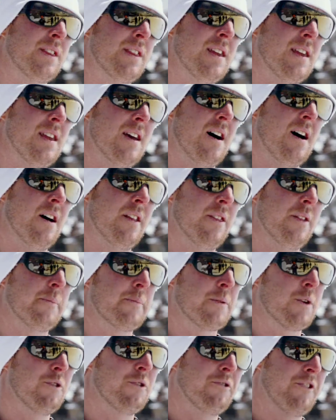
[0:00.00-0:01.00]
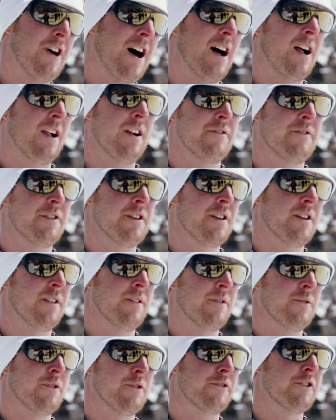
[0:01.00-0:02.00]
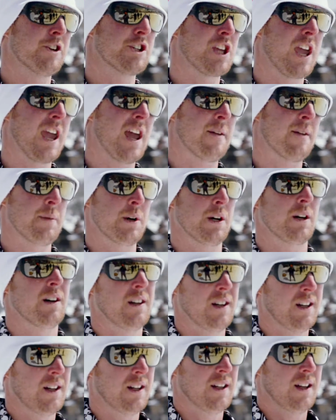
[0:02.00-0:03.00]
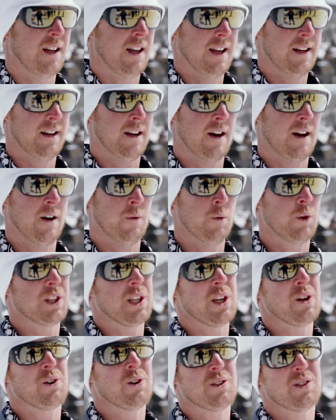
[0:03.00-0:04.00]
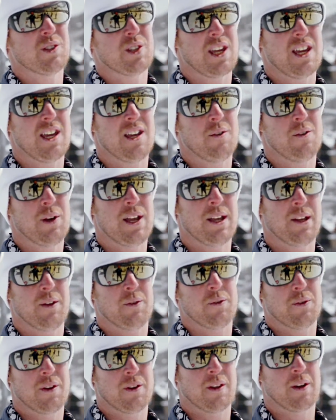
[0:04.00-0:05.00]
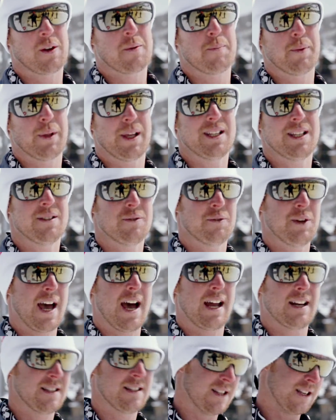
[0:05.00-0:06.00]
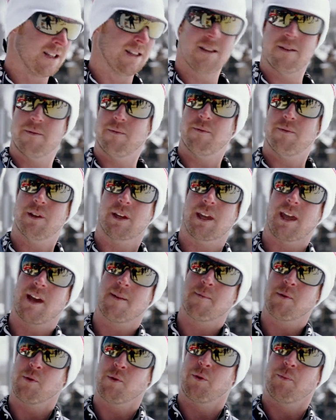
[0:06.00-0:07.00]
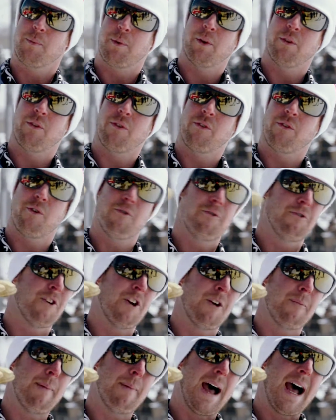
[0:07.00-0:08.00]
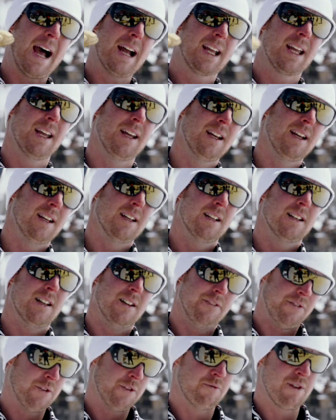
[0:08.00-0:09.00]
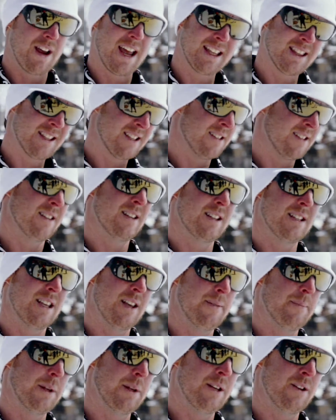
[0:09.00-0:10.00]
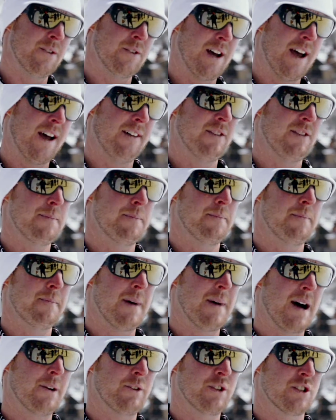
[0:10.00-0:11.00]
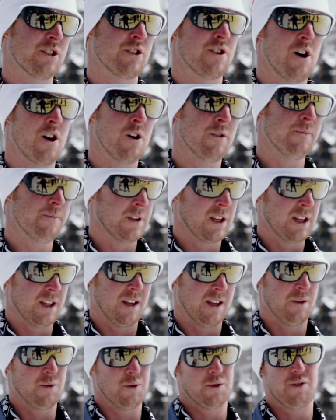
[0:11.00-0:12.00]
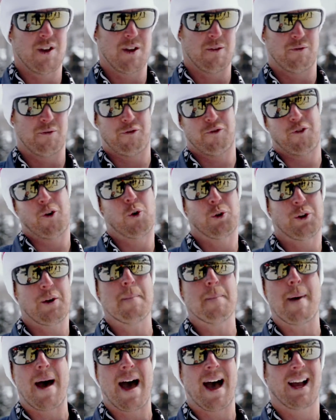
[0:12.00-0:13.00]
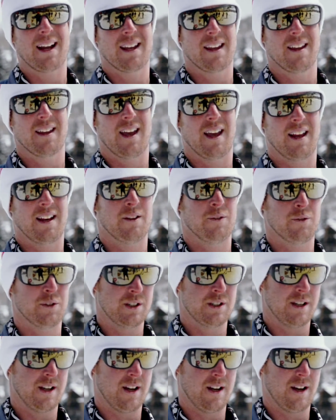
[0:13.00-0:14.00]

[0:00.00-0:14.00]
the profile of the reverse camber. And with the old ski, one of the complaints that we had is that the camber was pulled so far back that if you ran the tip into a heavy mound of snow, it would fold it back and it would